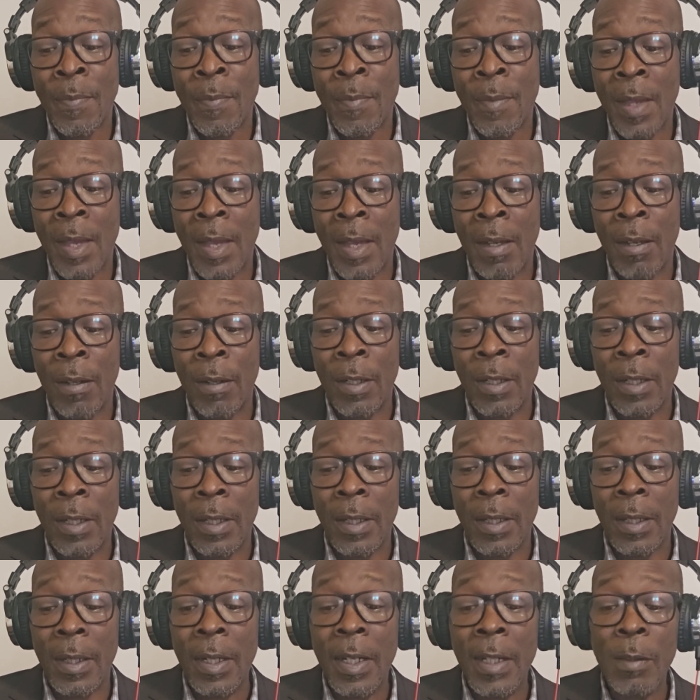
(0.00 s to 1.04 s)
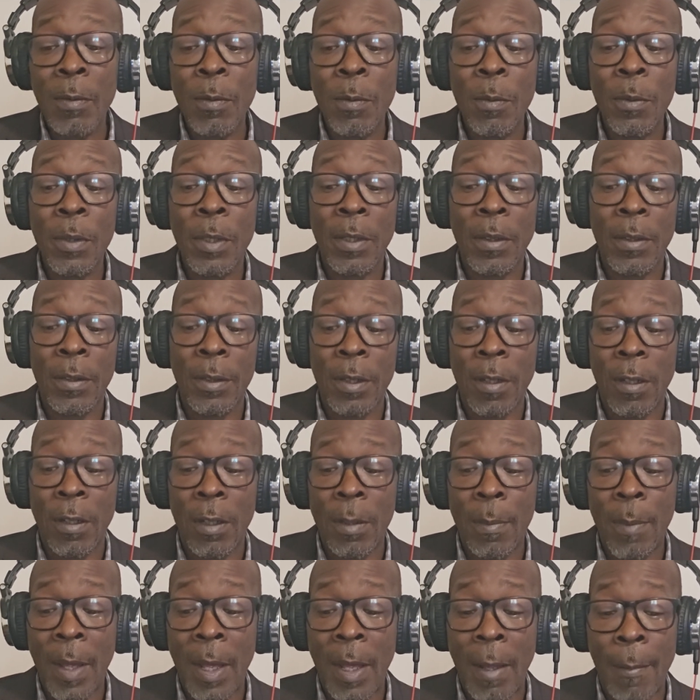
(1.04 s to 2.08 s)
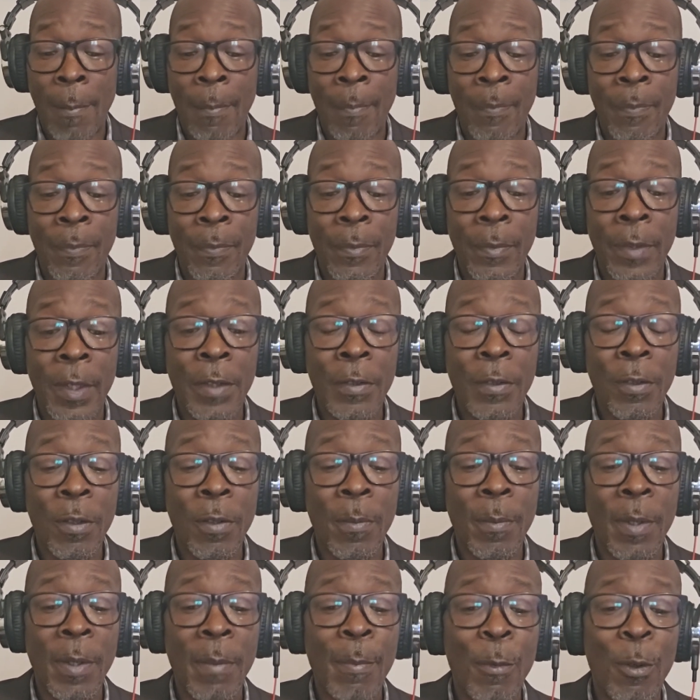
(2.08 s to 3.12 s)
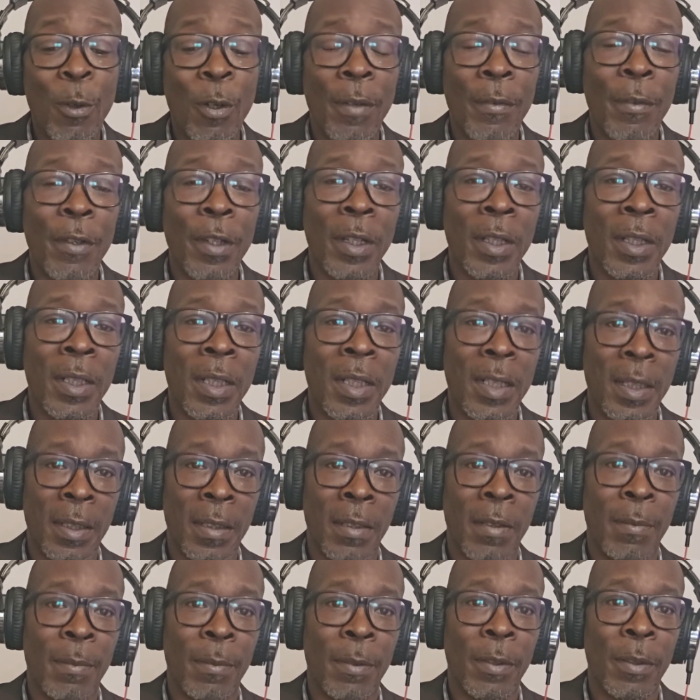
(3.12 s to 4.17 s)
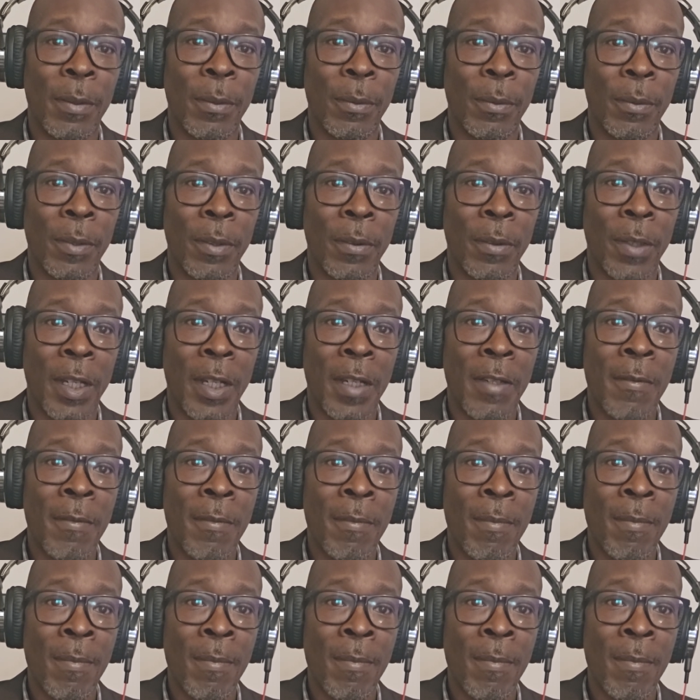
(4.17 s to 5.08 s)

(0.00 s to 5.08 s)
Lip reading: Now, the next one we're going to talk about, these are going to be more of your custom suits, okay?